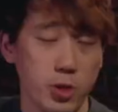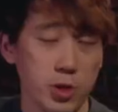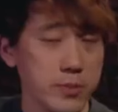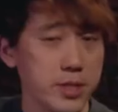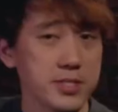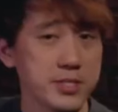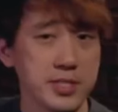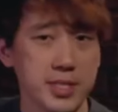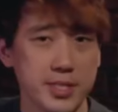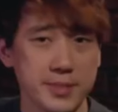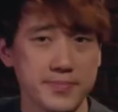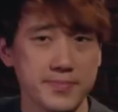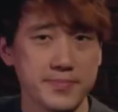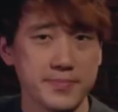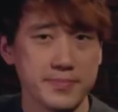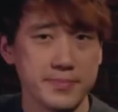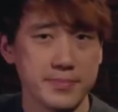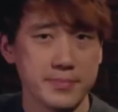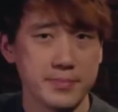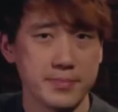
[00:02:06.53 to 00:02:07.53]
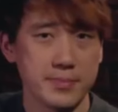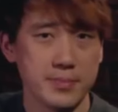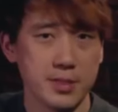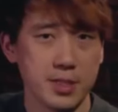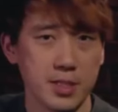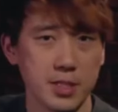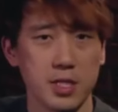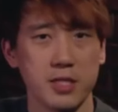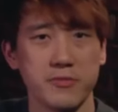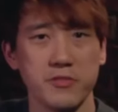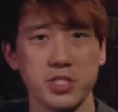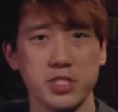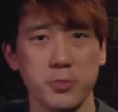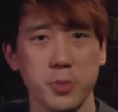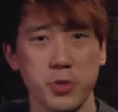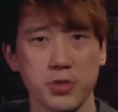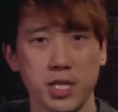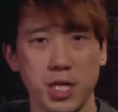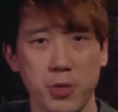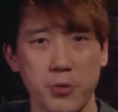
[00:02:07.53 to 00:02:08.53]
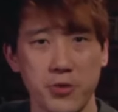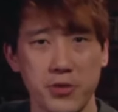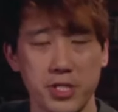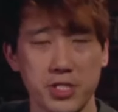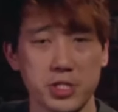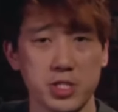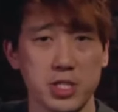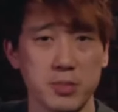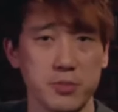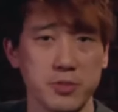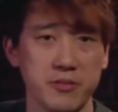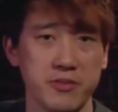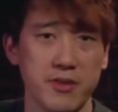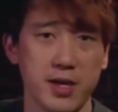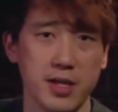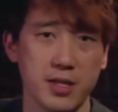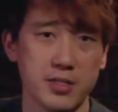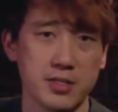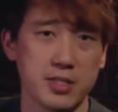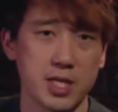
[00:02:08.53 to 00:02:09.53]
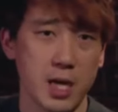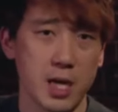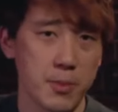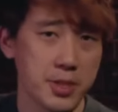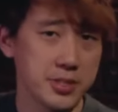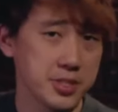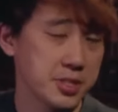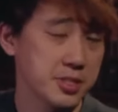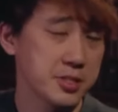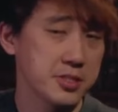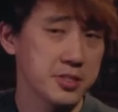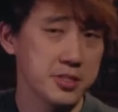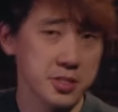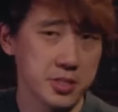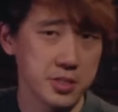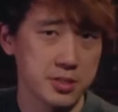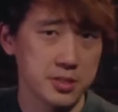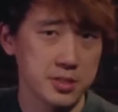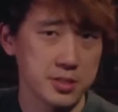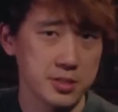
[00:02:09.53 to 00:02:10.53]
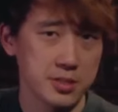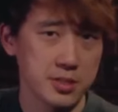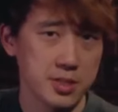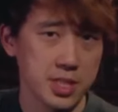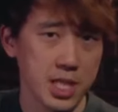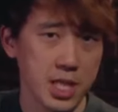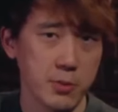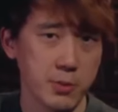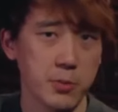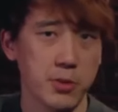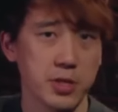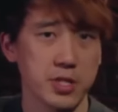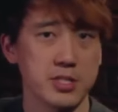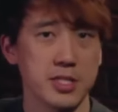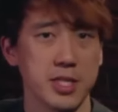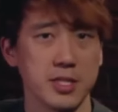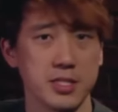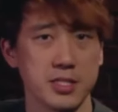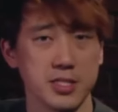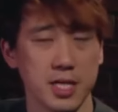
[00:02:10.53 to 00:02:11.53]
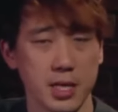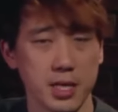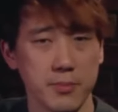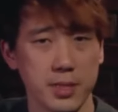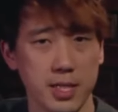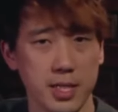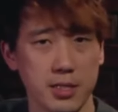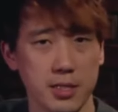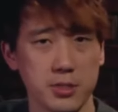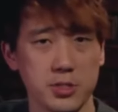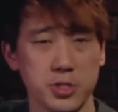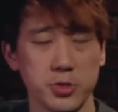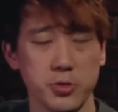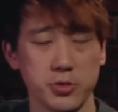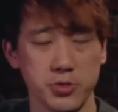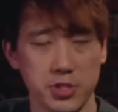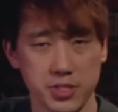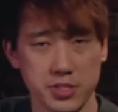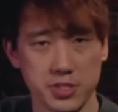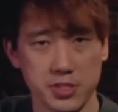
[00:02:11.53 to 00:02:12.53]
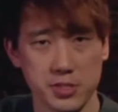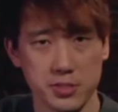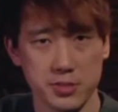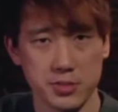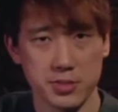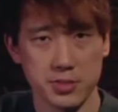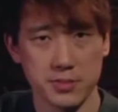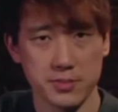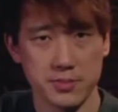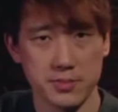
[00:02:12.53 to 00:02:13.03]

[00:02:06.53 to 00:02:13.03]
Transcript: We messed up. A lot of you spoke out with extremely valid comments and concerns, and we want to take the time now to address those.